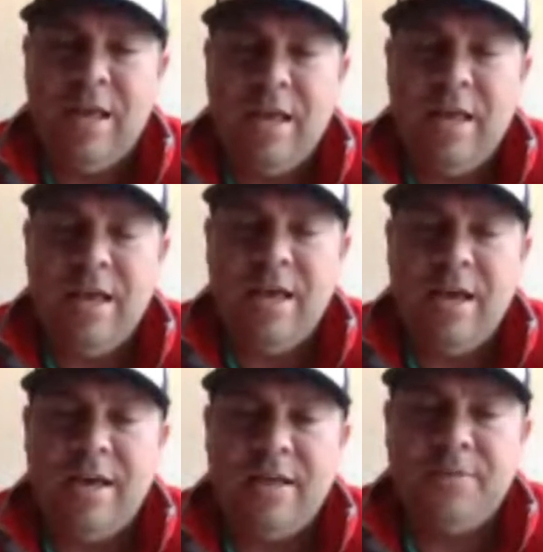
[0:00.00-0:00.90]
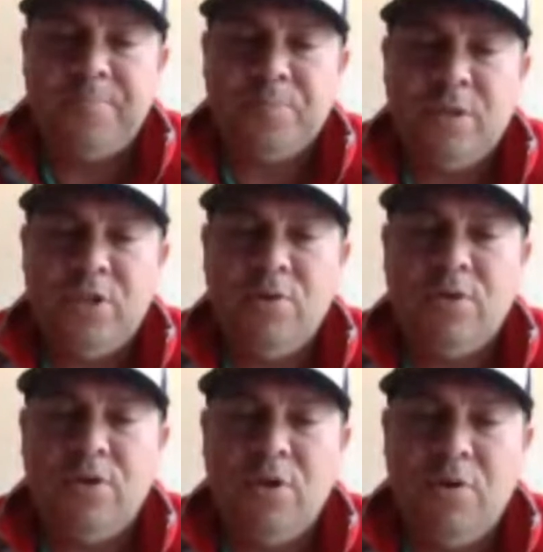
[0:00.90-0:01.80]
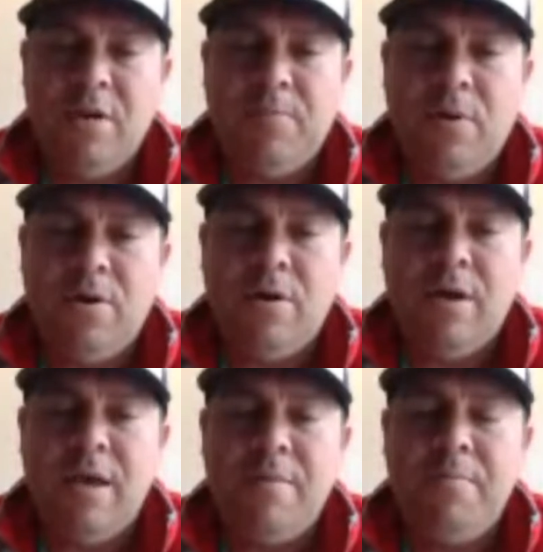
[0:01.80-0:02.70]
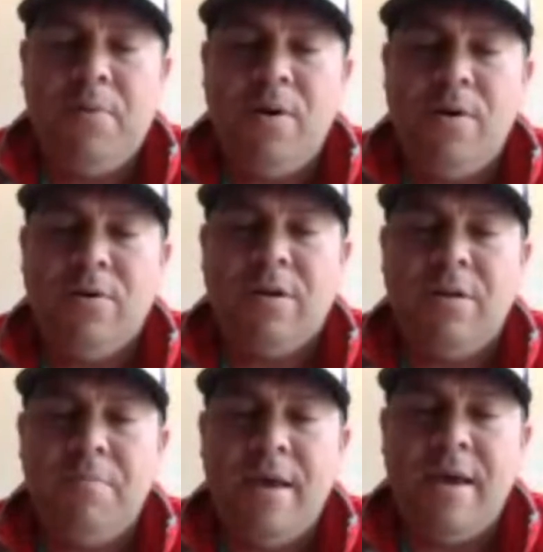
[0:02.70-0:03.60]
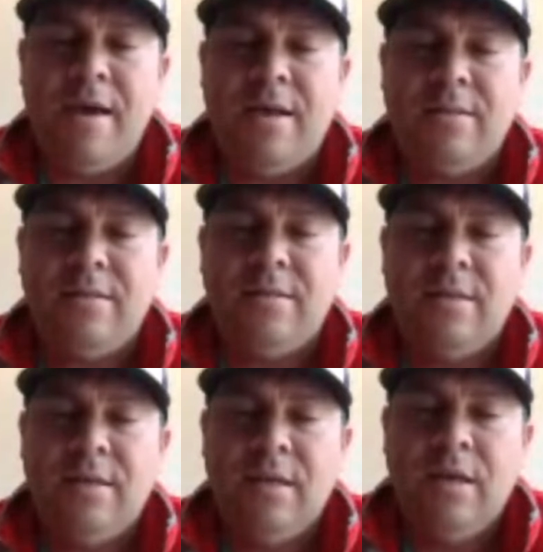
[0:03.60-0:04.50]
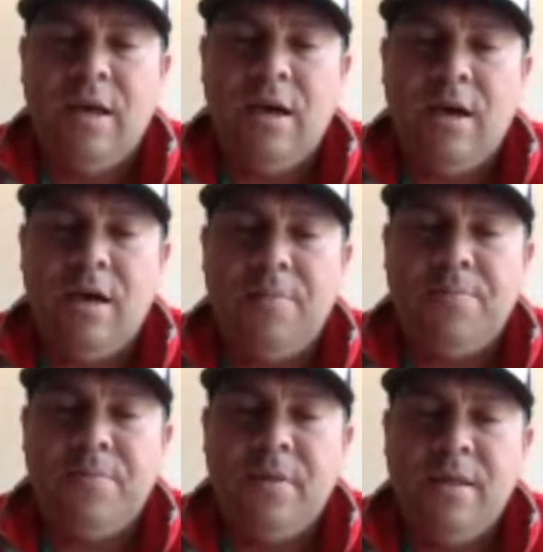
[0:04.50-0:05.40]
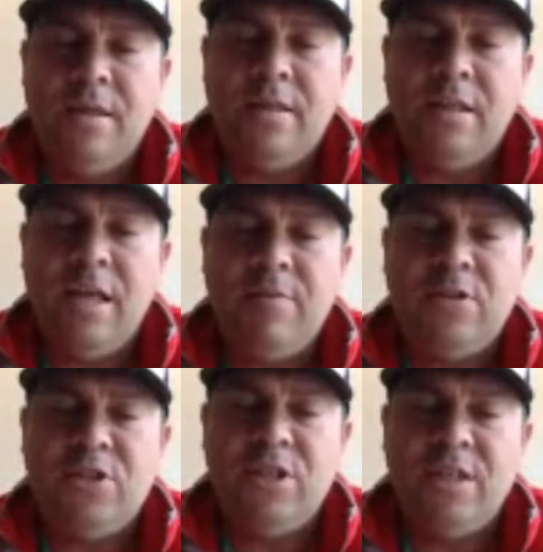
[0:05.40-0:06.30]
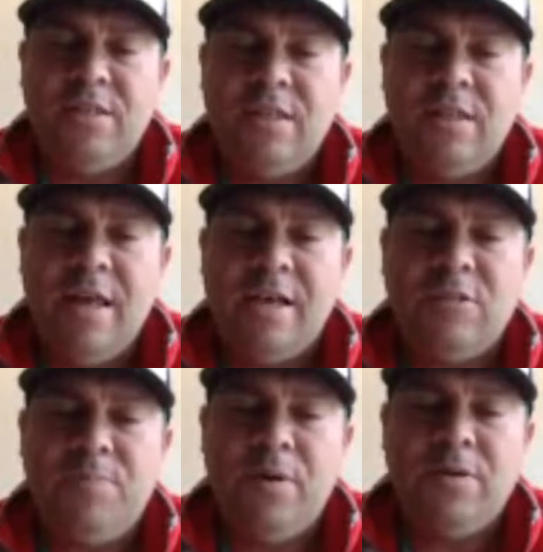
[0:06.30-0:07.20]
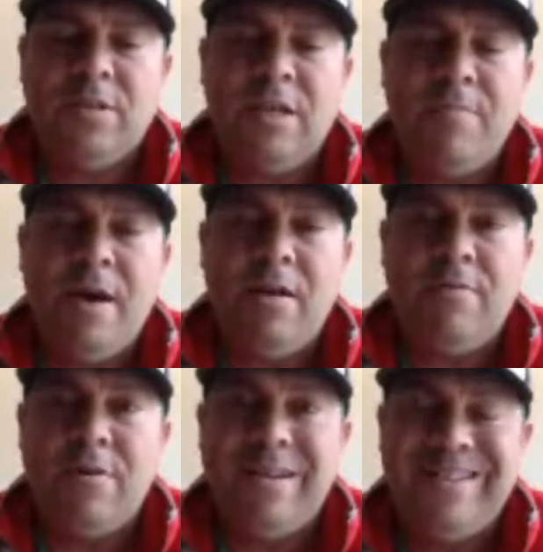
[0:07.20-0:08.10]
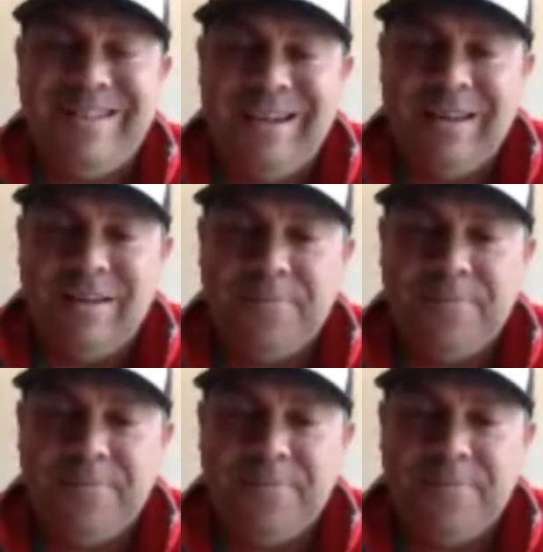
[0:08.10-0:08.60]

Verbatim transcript: And she was annoying Paul, and Paul commands um, in the name of Jesus that that spirit to come out of her, and it did.